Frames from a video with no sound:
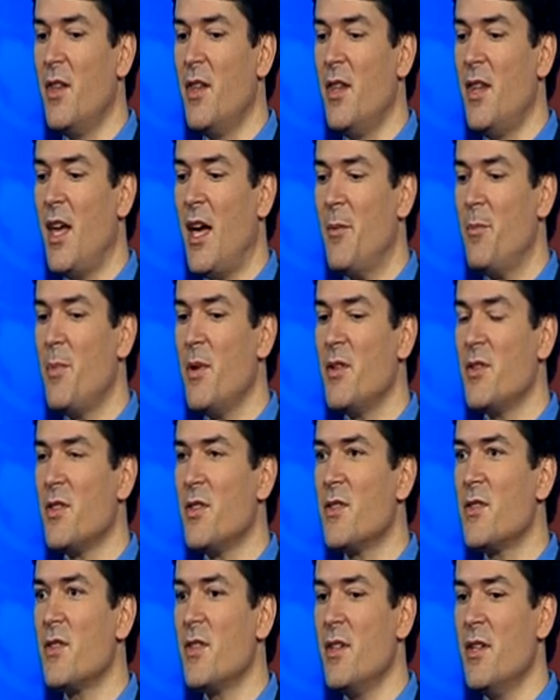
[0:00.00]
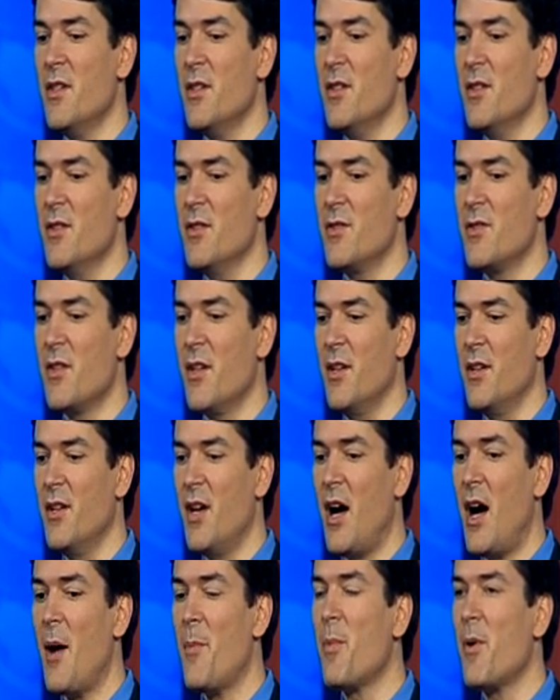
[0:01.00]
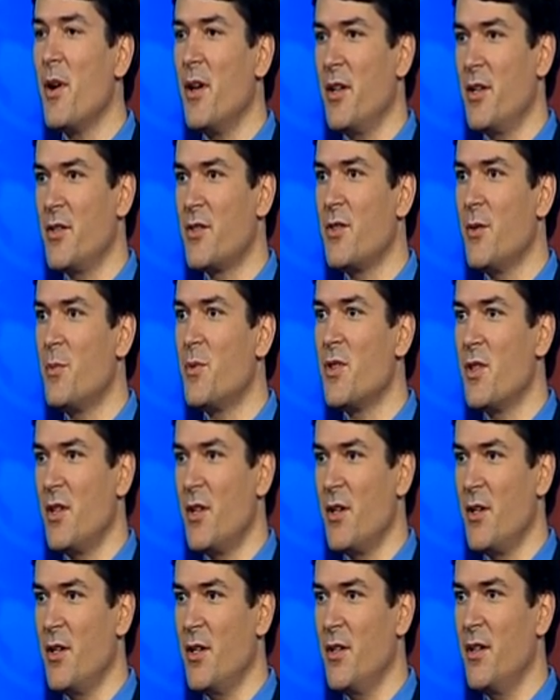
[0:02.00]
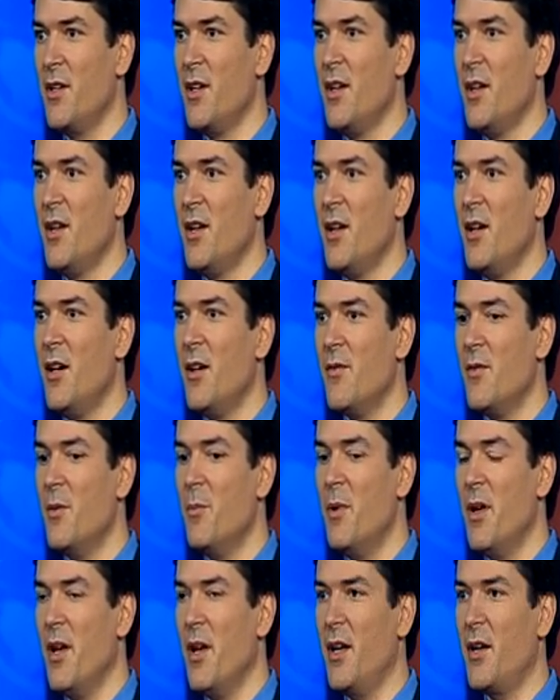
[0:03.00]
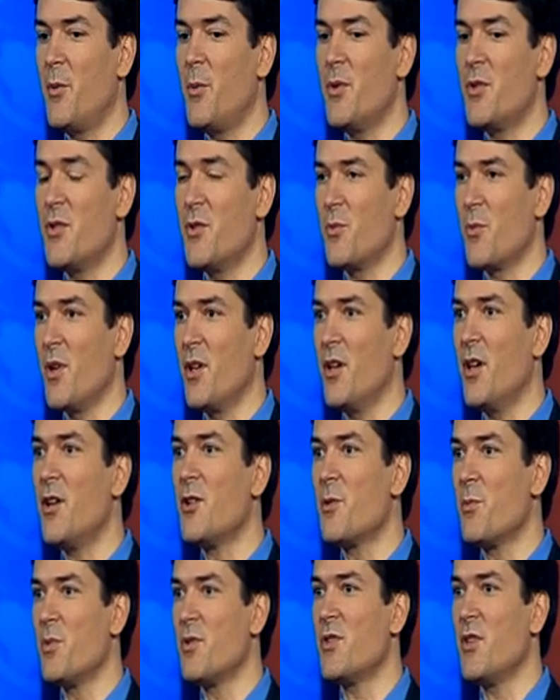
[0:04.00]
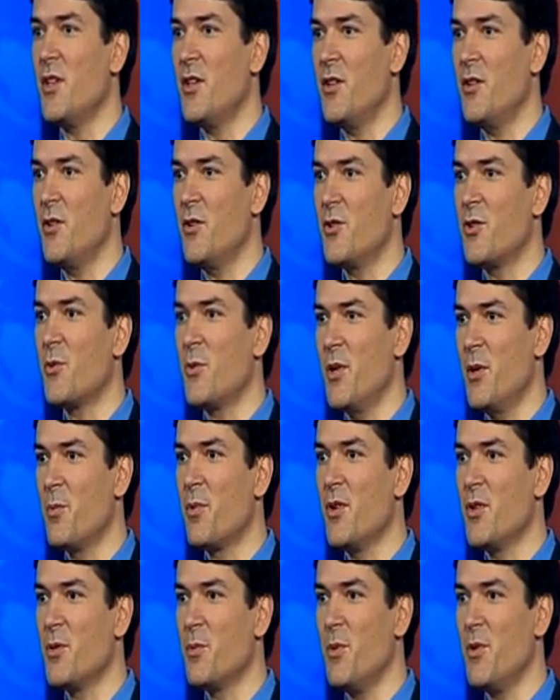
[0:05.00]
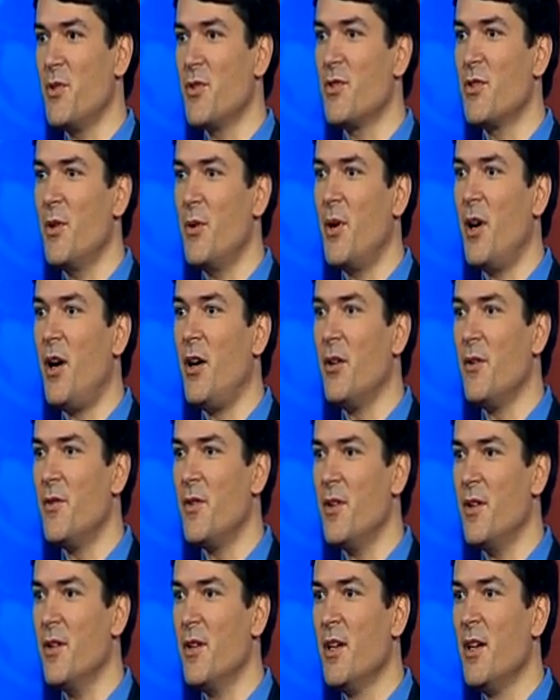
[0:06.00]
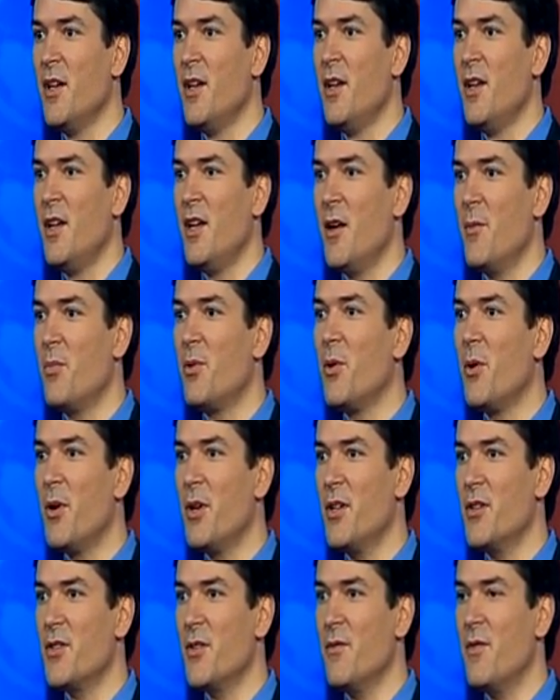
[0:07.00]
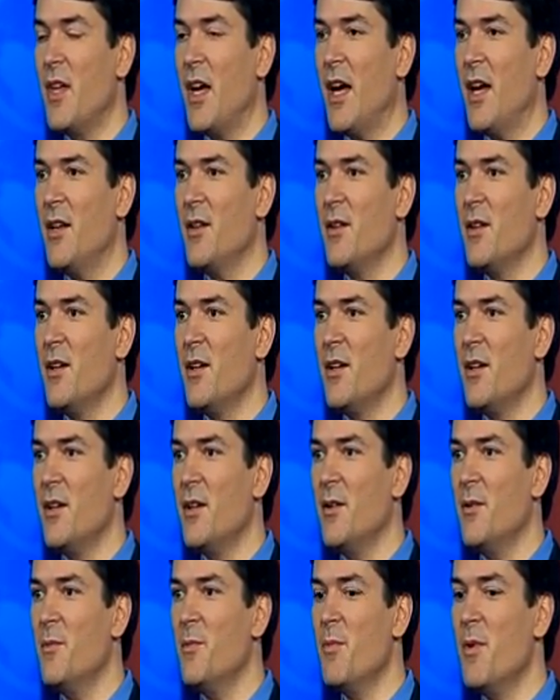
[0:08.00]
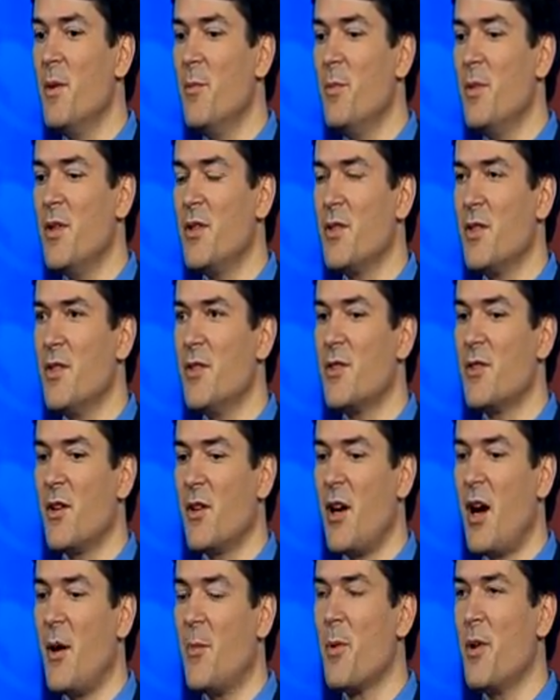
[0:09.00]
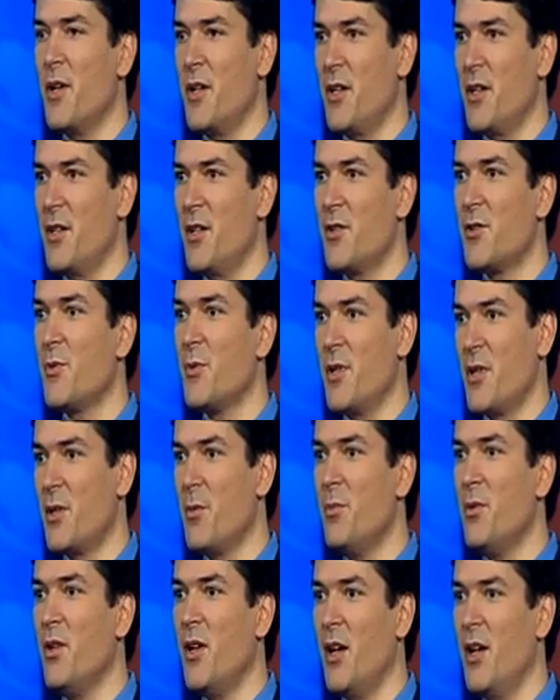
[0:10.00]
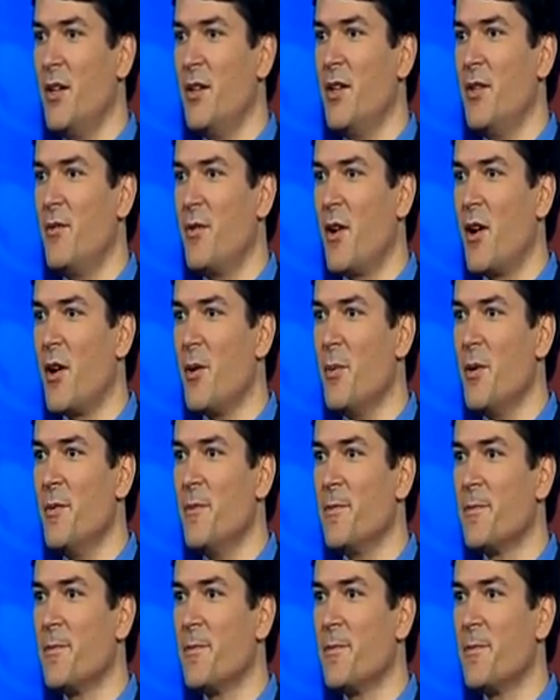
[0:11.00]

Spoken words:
that business is an operating subsidiary of the bank, which is run 100% under Sharia principles. So all of the employees of that business are operating in a Sharia-compliant environment.